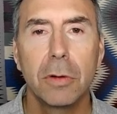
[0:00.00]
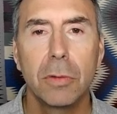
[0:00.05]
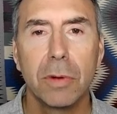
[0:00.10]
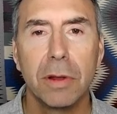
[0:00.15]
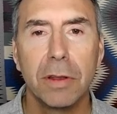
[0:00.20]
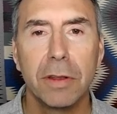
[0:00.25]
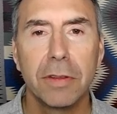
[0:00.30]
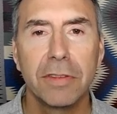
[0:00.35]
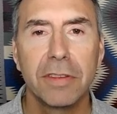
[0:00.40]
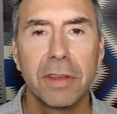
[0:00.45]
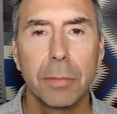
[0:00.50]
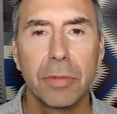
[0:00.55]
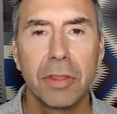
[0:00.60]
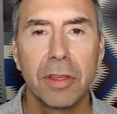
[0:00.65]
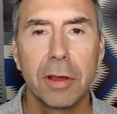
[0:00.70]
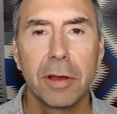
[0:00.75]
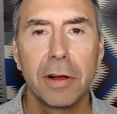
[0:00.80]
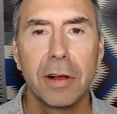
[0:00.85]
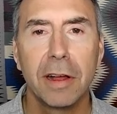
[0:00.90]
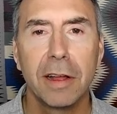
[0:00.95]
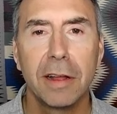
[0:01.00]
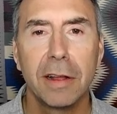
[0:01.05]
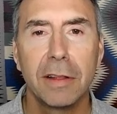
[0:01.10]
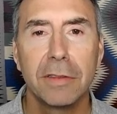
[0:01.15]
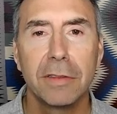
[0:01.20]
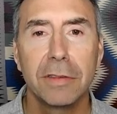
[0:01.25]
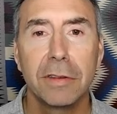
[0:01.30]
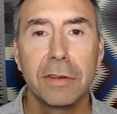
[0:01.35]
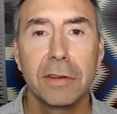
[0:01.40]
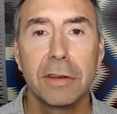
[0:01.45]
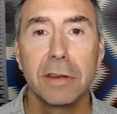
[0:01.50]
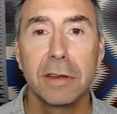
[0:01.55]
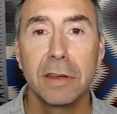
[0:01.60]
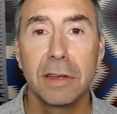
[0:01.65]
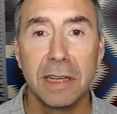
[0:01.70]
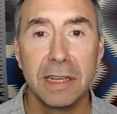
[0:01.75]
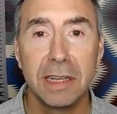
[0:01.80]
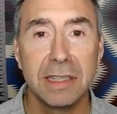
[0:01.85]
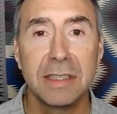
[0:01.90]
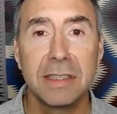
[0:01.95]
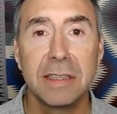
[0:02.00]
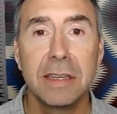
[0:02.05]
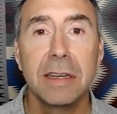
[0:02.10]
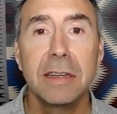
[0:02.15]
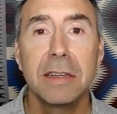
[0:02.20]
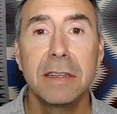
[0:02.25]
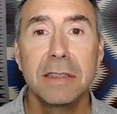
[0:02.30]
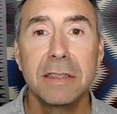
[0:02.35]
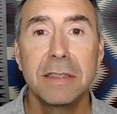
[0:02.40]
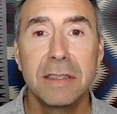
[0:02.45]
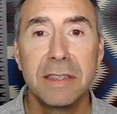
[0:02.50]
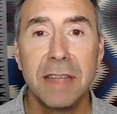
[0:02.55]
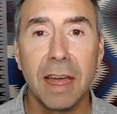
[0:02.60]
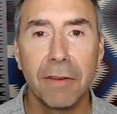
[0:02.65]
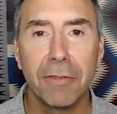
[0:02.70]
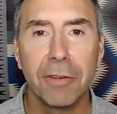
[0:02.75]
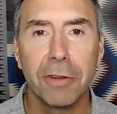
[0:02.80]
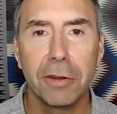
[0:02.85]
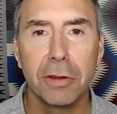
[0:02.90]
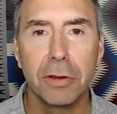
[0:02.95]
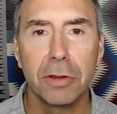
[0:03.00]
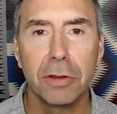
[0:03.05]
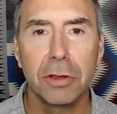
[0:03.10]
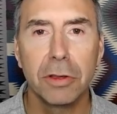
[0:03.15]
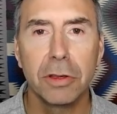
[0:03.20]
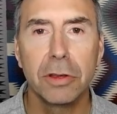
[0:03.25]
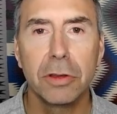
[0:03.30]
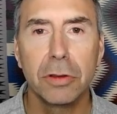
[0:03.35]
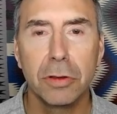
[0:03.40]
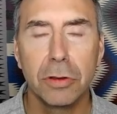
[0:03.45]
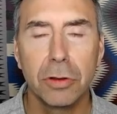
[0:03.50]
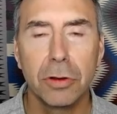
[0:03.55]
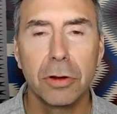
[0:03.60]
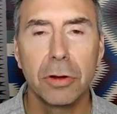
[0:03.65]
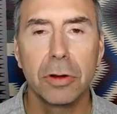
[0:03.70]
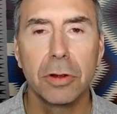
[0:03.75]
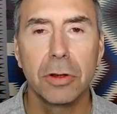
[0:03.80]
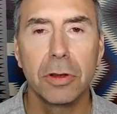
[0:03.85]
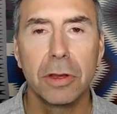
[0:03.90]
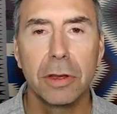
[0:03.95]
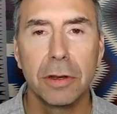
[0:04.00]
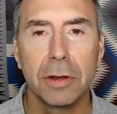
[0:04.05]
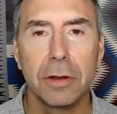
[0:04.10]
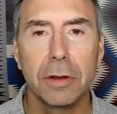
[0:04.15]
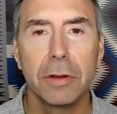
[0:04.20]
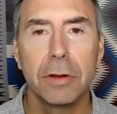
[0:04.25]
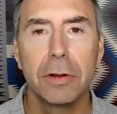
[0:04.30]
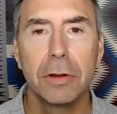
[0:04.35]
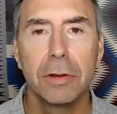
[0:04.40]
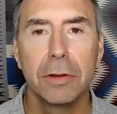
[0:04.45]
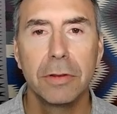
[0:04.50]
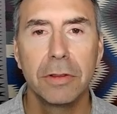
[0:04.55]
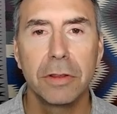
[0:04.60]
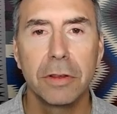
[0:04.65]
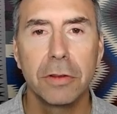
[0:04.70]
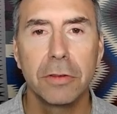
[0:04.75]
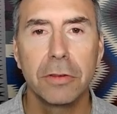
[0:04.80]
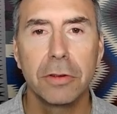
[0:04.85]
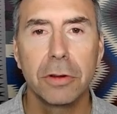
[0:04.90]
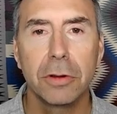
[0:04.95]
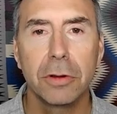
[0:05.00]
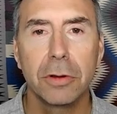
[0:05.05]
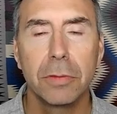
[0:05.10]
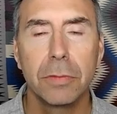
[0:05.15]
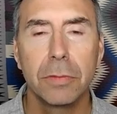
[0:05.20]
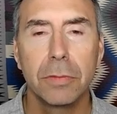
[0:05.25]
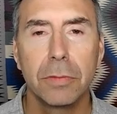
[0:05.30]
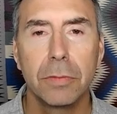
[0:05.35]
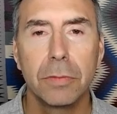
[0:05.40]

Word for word: When something lands, it's definitely your inner teacher.